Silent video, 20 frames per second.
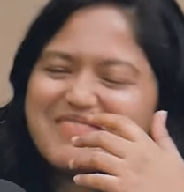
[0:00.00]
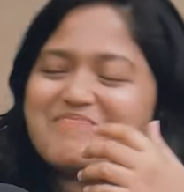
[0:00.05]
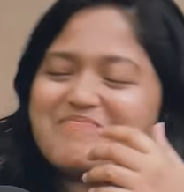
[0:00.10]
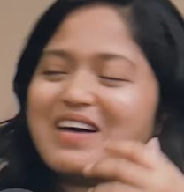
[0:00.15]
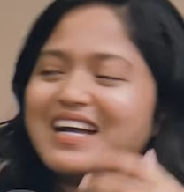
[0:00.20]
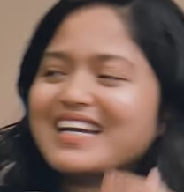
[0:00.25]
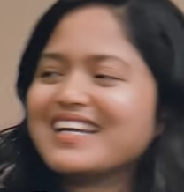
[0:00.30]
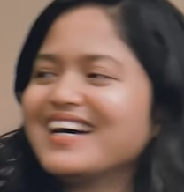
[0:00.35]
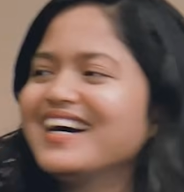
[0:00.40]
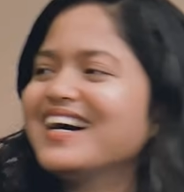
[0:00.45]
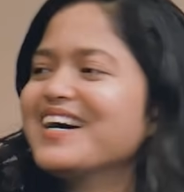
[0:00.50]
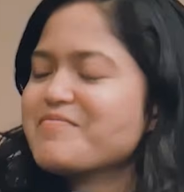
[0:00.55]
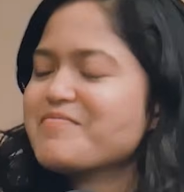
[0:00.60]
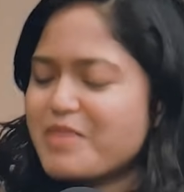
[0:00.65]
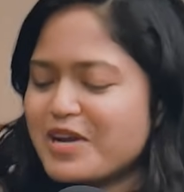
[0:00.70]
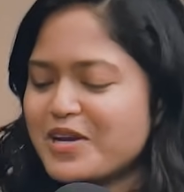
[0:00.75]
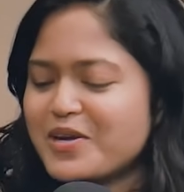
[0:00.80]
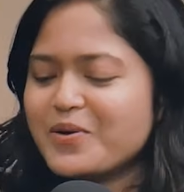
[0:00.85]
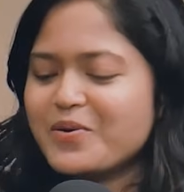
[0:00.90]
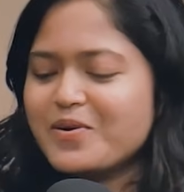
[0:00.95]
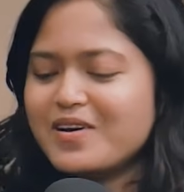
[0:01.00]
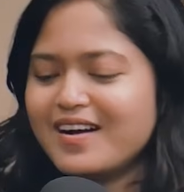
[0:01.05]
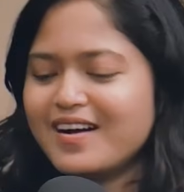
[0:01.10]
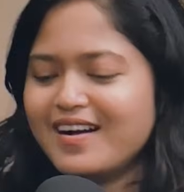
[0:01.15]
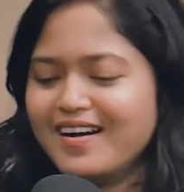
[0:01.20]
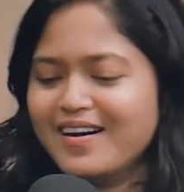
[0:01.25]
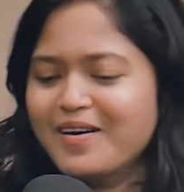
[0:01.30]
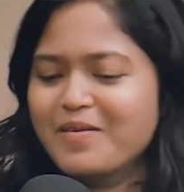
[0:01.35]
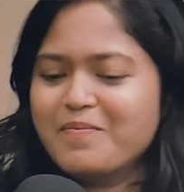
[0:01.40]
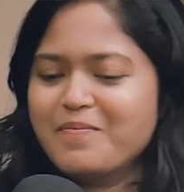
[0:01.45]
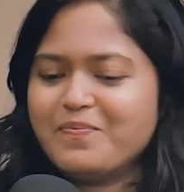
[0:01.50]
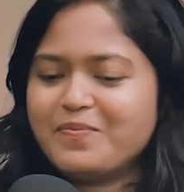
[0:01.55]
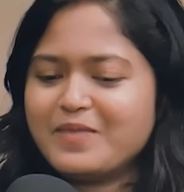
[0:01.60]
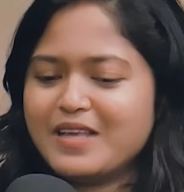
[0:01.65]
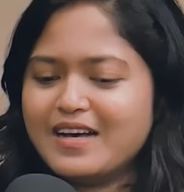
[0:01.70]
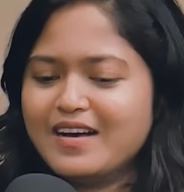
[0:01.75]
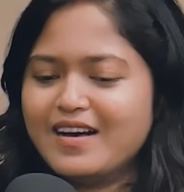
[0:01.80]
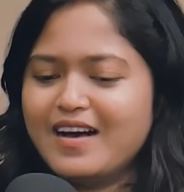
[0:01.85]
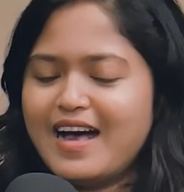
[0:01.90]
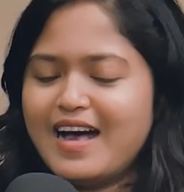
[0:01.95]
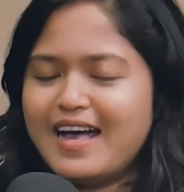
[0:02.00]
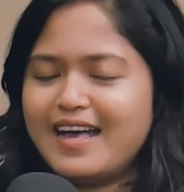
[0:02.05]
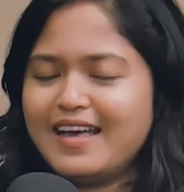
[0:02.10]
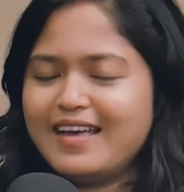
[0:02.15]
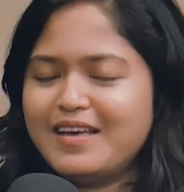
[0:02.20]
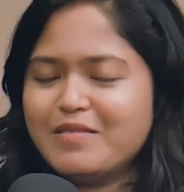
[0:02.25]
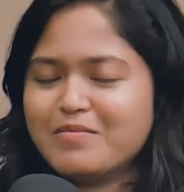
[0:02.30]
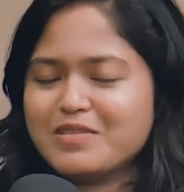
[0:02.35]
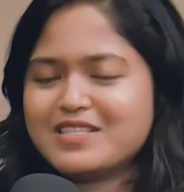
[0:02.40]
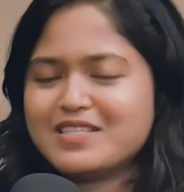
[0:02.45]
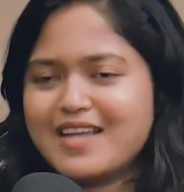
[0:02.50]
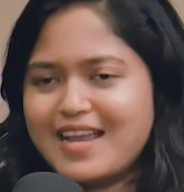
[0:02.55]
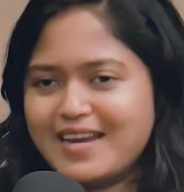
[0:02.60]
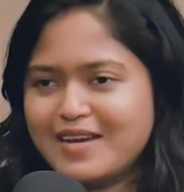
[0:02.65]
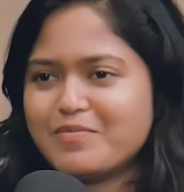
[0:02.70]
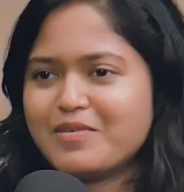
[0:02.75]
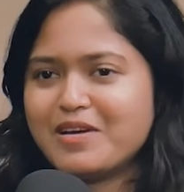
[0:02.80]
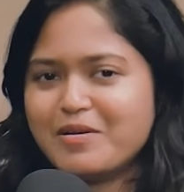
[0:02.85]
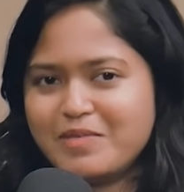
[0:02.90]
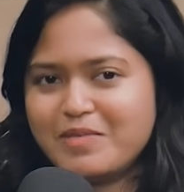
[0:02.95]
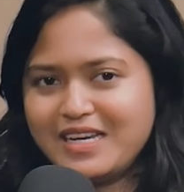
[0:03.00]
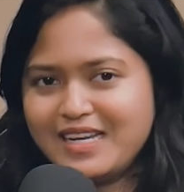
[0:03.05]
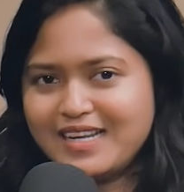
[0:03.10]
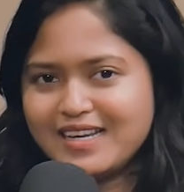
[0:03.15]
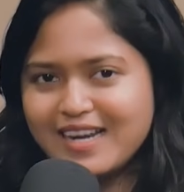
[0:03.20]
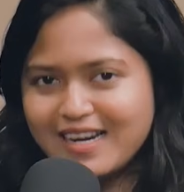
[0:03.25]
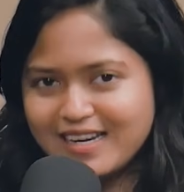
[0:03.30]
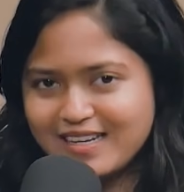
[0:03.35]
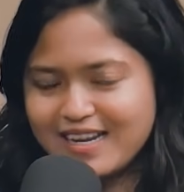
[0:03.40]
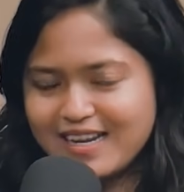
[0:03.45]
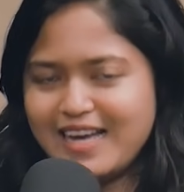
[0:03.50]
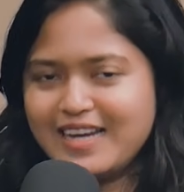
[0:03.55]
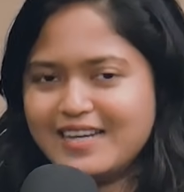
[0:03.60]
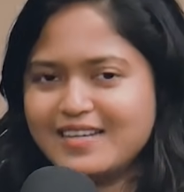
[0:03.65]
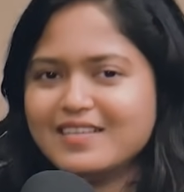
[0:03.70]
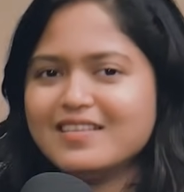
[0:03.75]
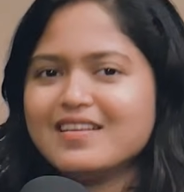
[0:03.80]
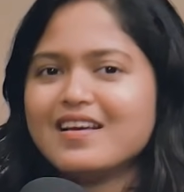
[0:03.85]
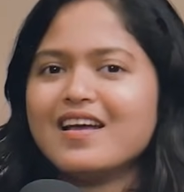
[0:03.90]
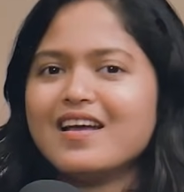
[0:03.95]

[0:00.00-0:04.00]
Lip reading: But no, I am a stand-up comedian and a writer.